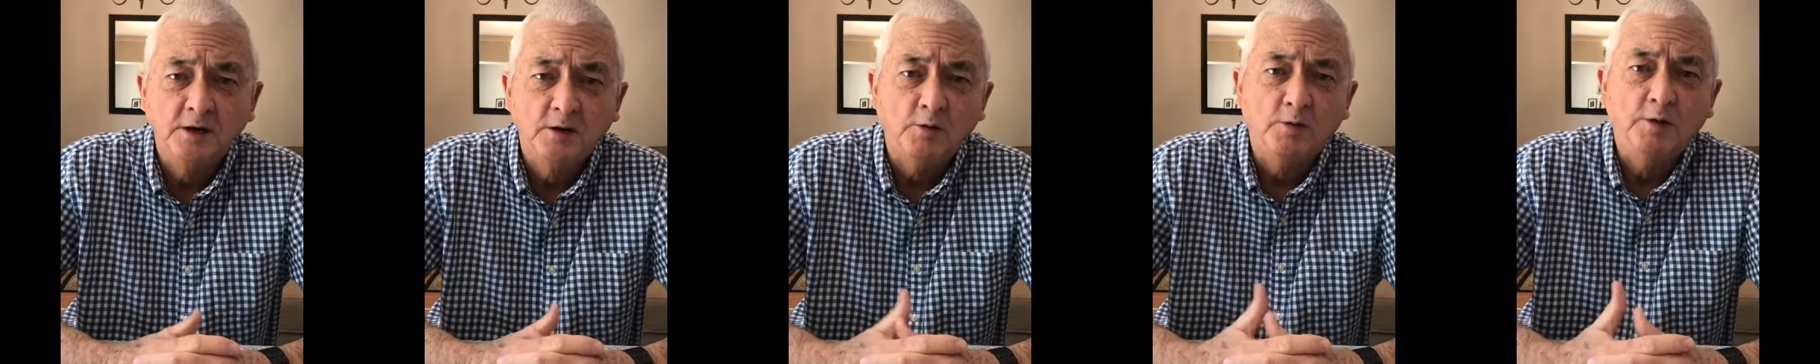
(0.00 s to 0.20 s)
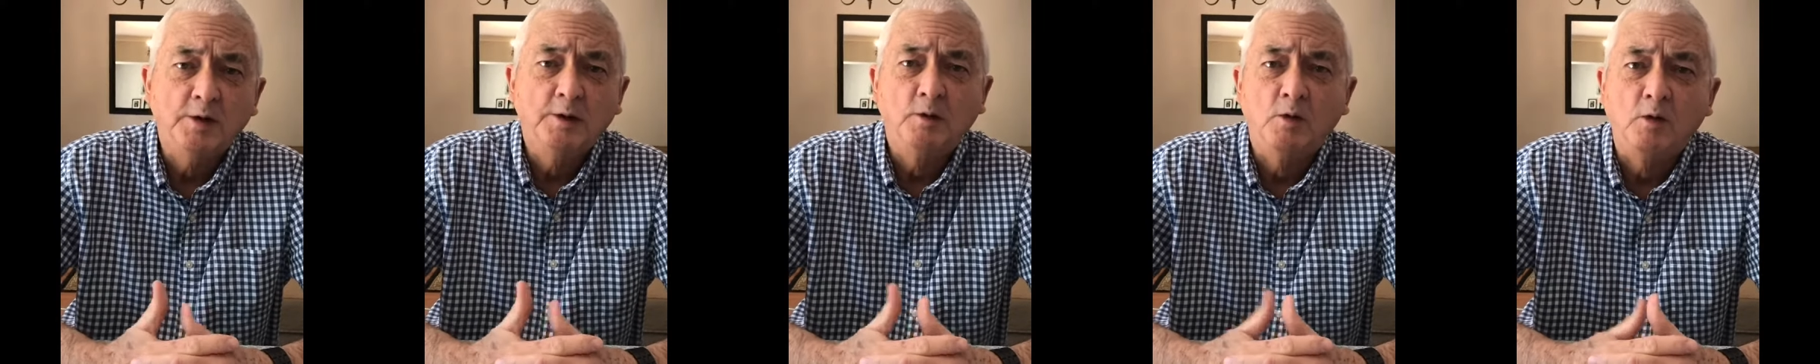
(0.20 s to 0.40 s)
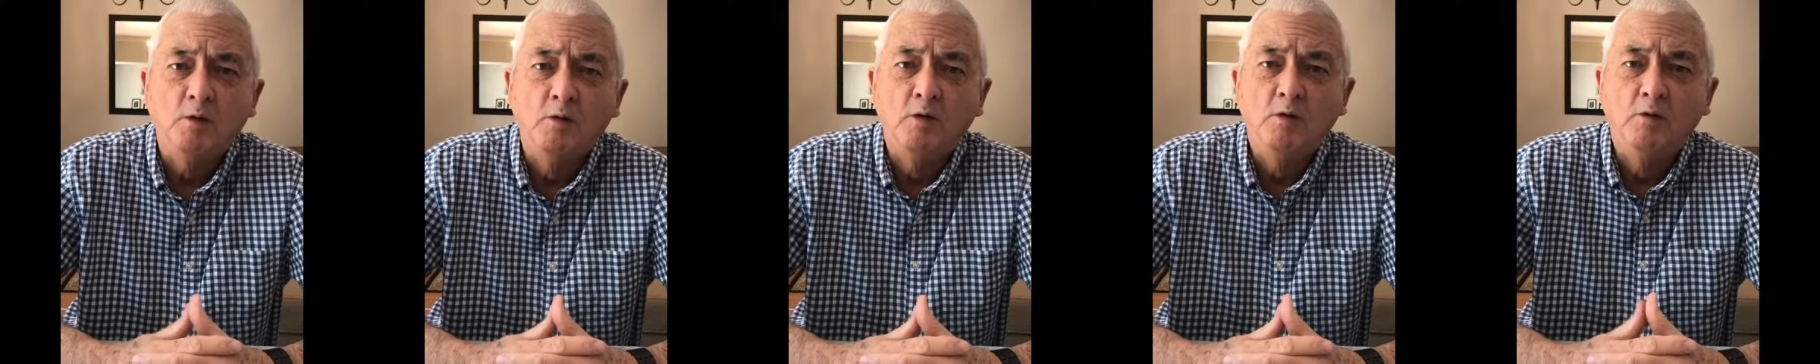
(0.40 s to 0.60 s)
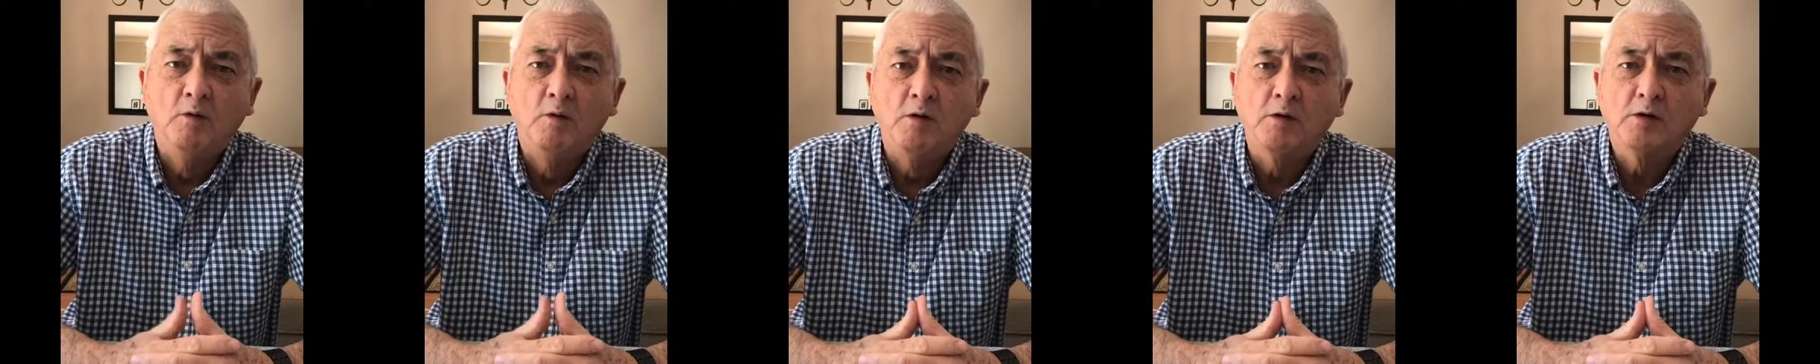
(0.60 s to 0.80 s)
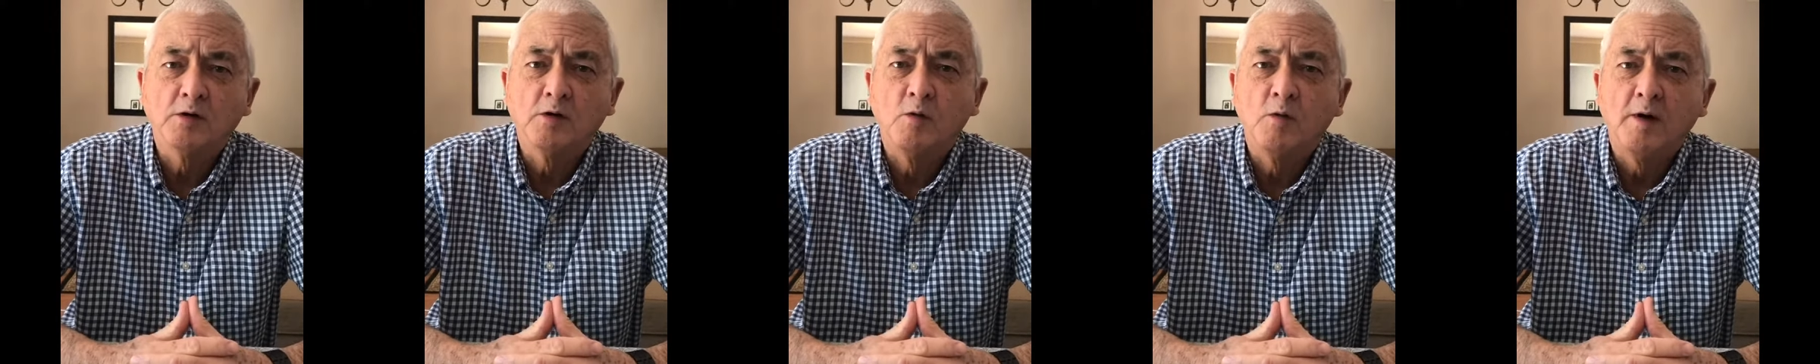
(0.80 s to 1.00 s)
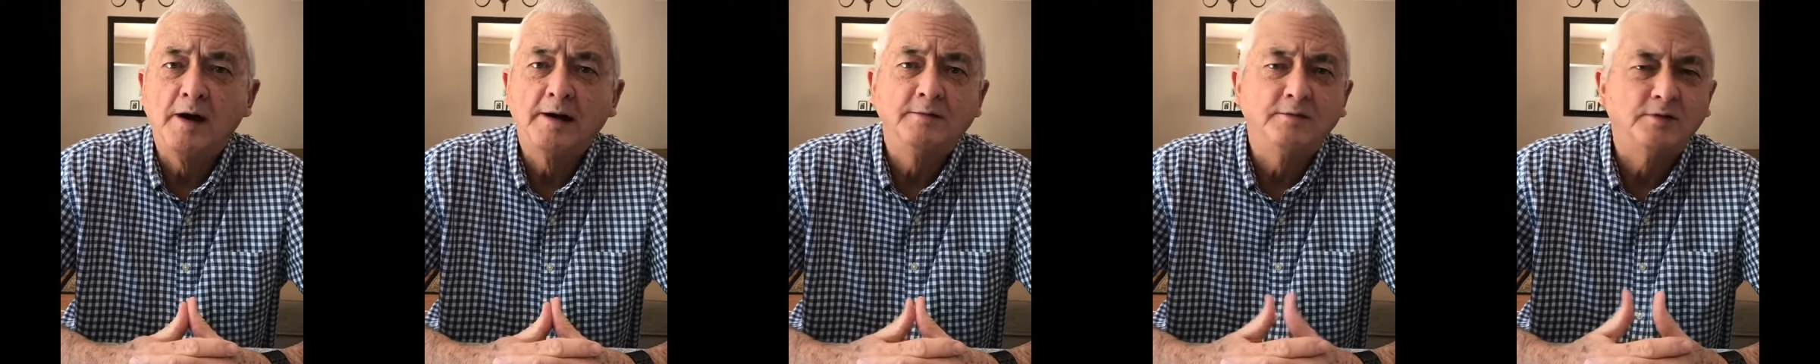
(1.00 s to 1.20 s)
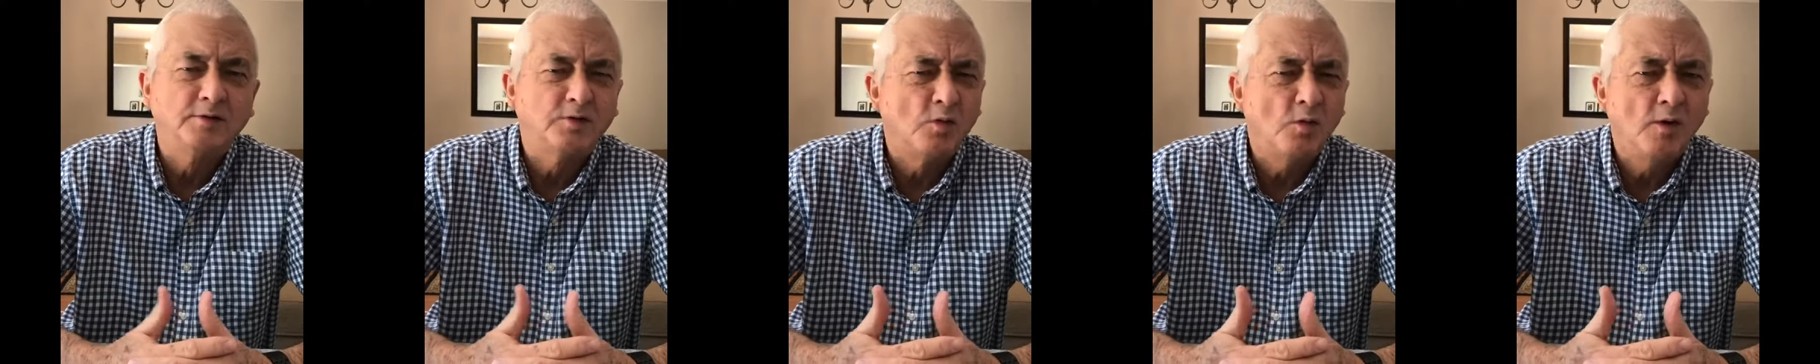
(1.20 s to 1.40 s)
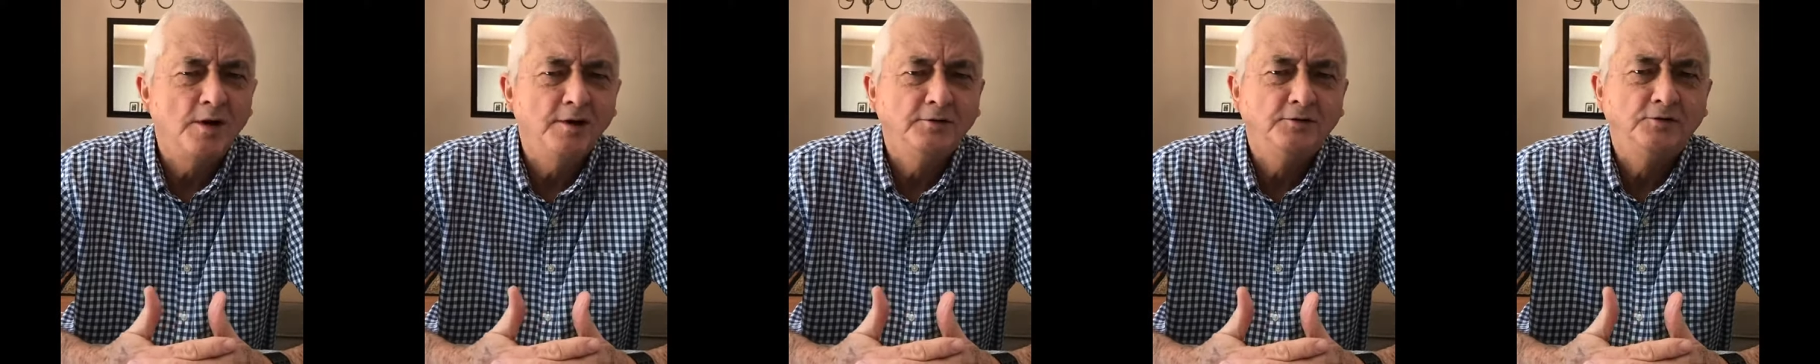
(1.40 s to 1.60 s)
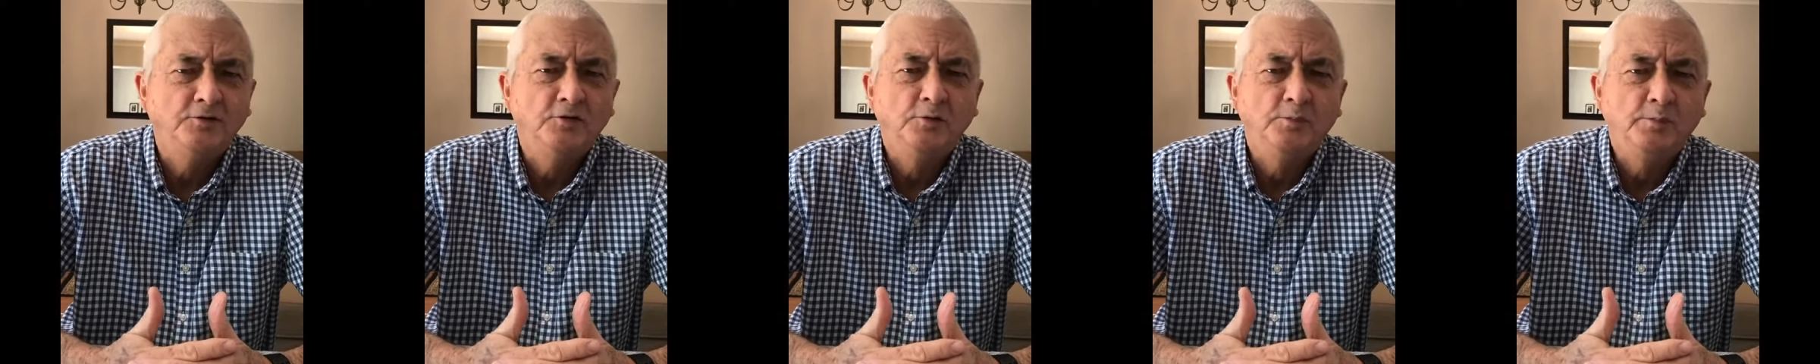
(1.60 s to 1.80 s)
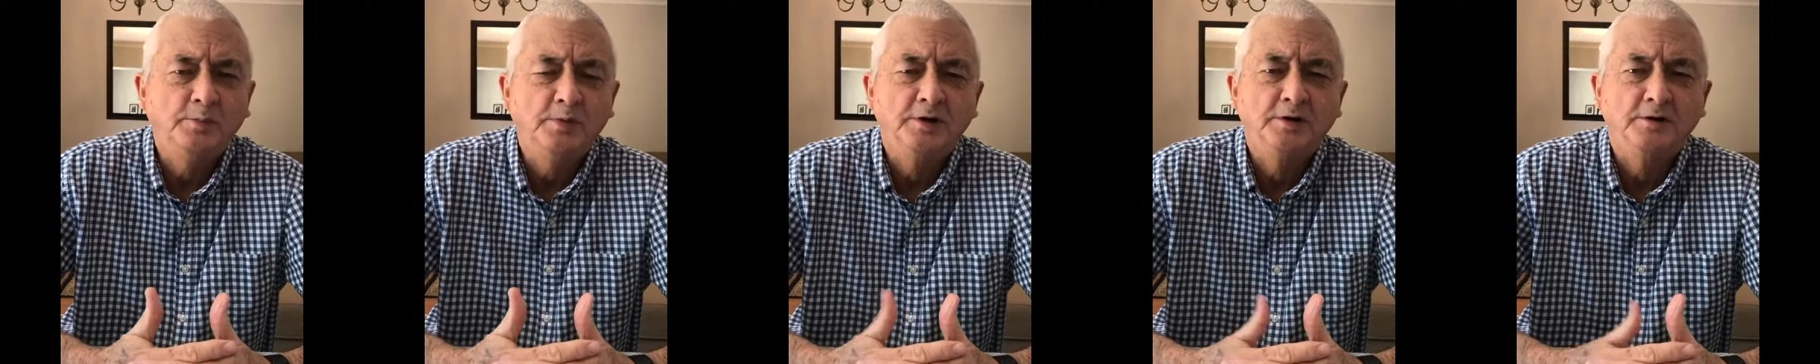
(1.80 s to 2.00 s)
we'll all walk away with one or
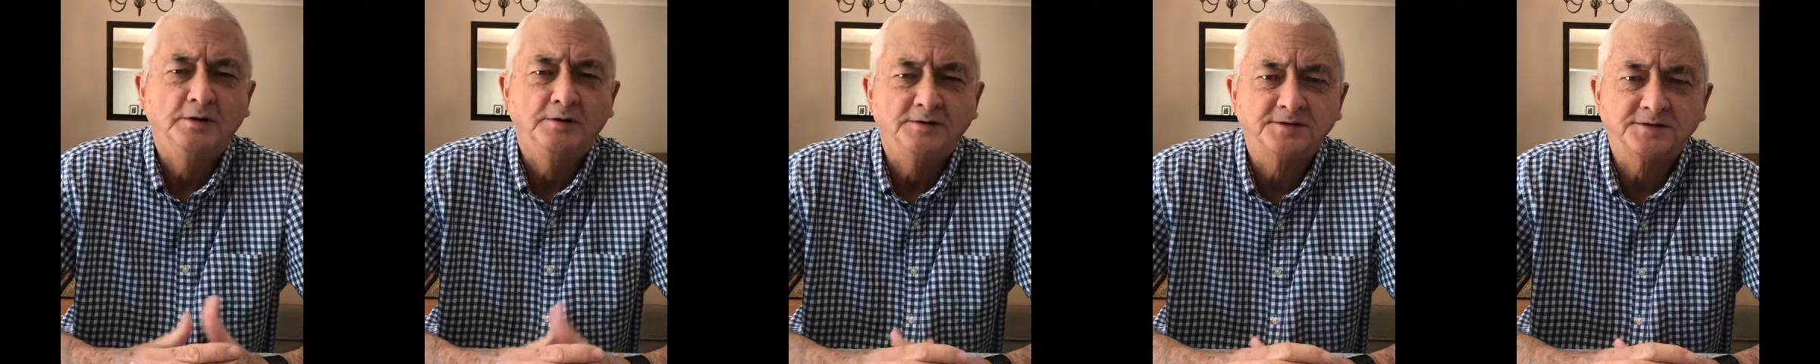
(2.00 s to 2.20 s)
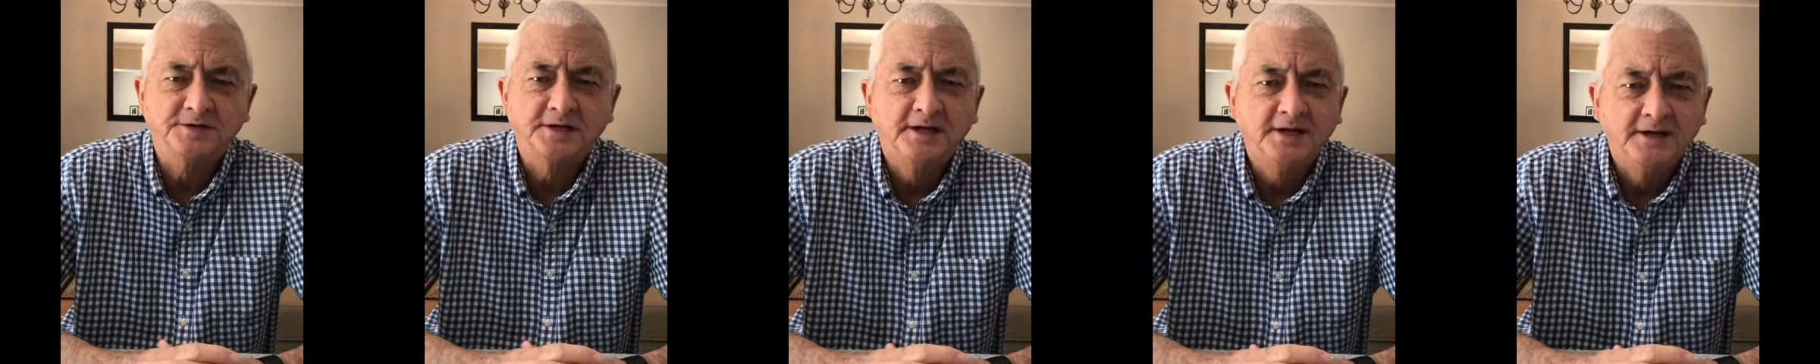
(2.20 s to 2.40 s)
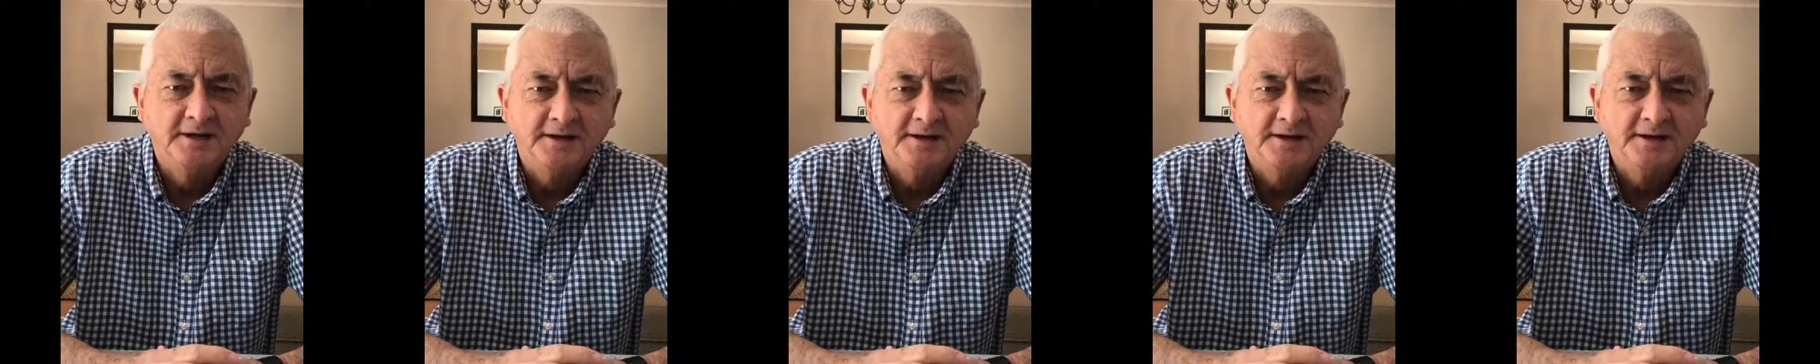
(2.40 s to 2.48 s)
two pearls